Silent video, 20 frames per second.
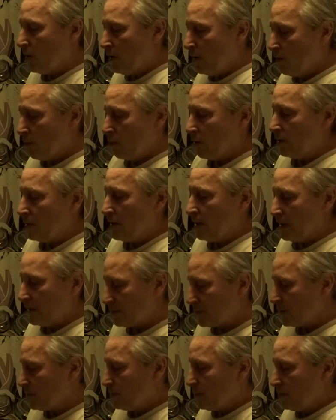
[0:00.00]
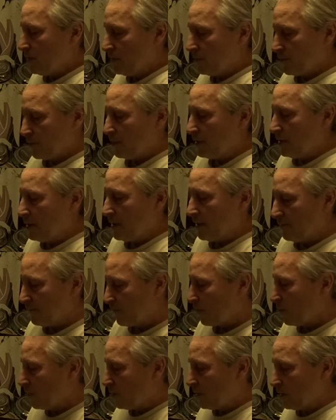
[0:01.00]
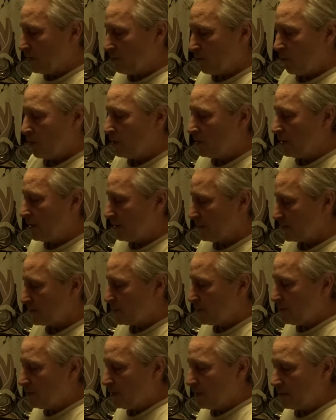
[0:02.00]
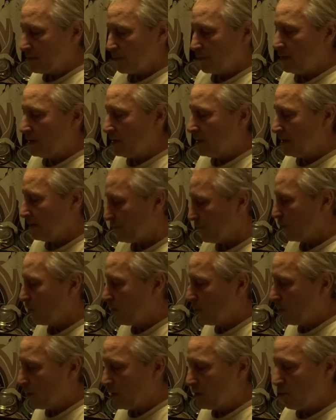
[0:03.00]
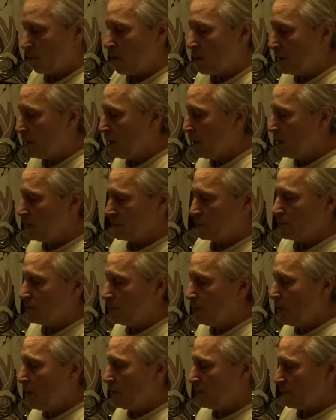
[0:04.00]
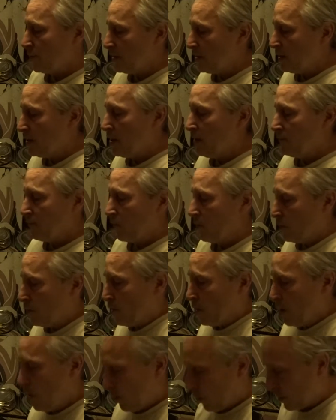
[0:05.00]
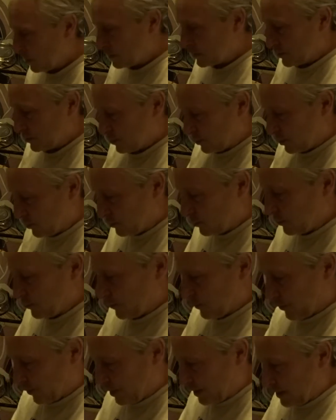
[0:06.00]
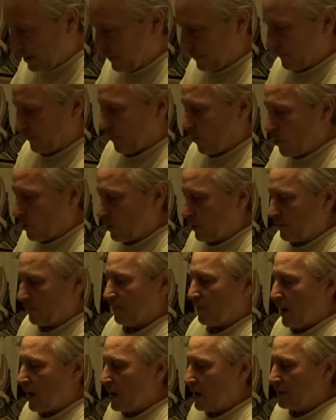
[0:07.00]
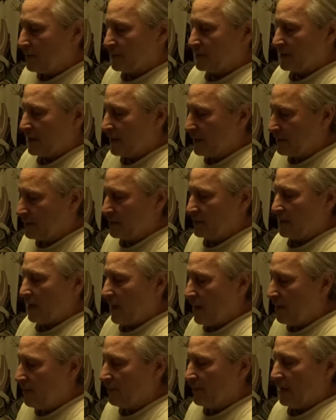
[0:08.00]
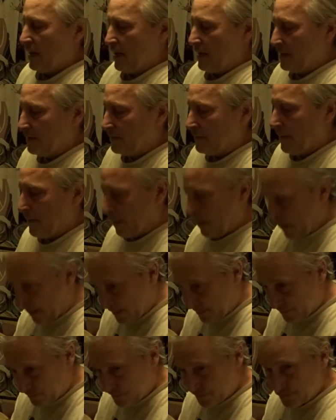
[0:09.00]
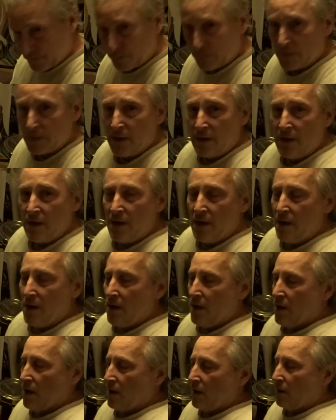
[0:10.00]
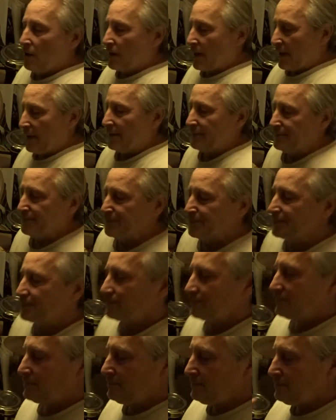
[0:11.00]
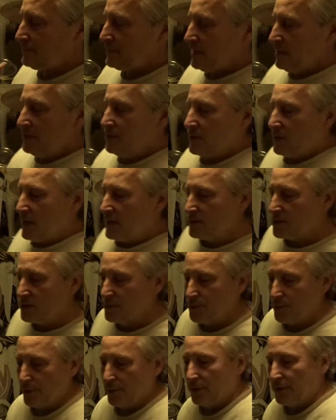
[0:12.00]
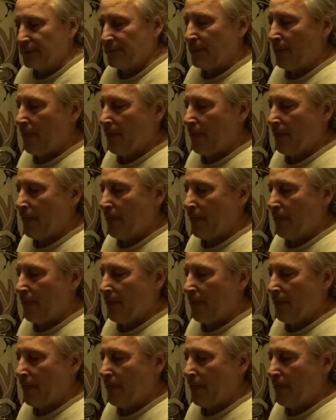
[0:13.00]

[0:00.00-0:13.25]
1 and 2 and 3 and 4. 1 and 2 and 3 and 4. 1, 2, 3, 4. 1, 2, 3, 4, 5, 6, 7, 8. Okay. So that's the drill.